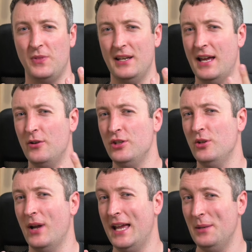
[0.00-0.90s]
then how do
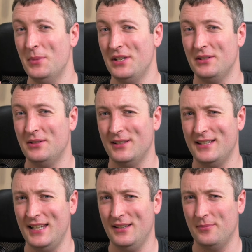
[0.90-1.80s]
you aim it to
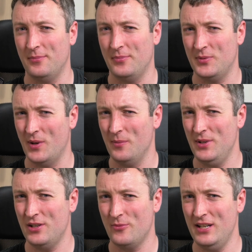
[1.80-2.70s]
take a spot
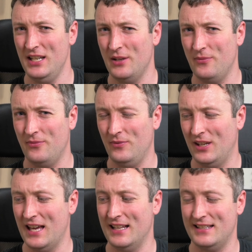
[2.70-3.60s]
meter reading if you
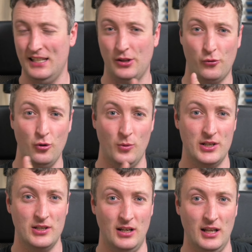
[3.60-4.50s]
can't see through
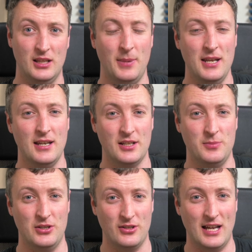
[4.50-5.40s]
it like the Pentax
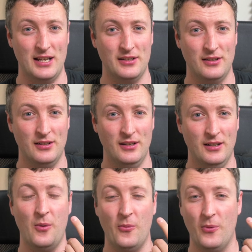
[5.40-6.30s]
meter can?
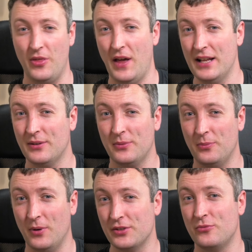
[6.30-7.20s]
Well, that's
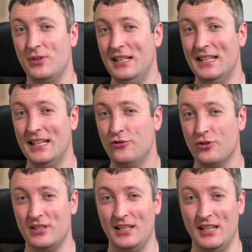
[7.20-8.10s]
what's really
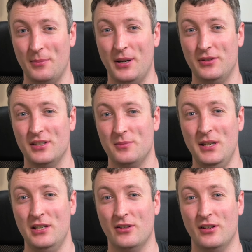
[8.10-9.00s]
interesting about this
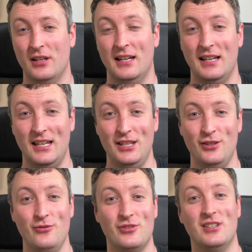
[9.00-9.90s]
meter. It
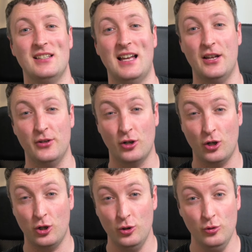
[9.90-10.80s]
uses an
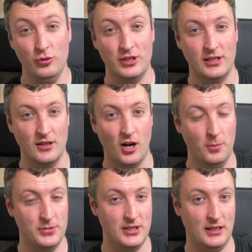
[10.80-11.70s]
occluded
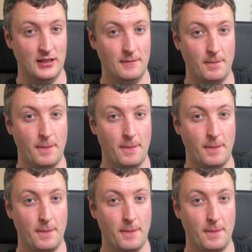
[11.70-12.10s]
optic.